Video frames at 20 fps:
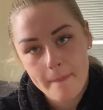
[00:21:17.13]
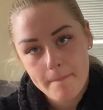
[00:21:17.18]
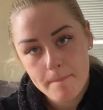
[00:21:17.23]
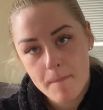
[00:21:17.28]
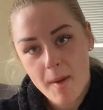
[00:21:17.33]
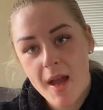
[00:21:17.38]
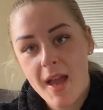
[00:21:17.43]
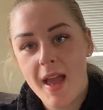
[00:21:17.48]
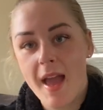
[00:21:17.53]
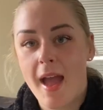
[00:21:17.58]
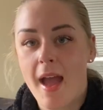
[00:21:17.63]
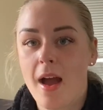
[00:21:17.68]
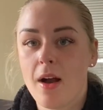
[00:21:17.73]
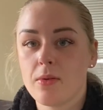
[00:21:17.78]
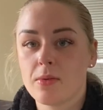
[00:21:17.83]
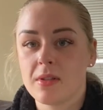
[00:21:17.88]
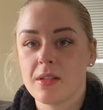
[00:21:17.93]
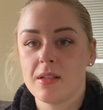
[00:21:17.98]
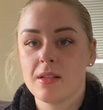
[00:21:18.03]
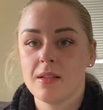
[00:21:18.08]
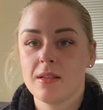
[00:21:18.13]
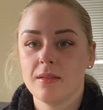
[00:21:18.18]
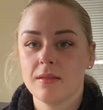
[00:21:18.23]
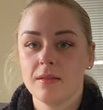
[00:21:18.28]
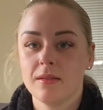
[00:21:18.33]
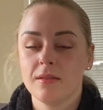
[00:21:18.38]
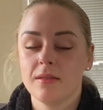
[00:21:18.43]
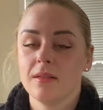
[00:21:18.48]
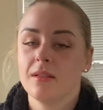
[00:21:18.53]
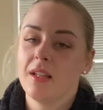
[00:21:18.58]
buy a house,
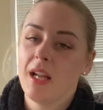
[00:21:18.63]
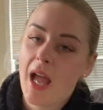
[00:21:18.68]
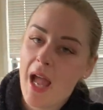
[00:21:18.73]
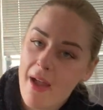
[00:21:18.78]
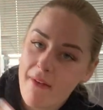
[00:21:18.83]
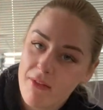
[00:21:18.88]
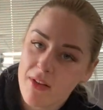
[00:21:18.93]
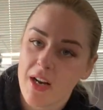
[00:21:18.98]
have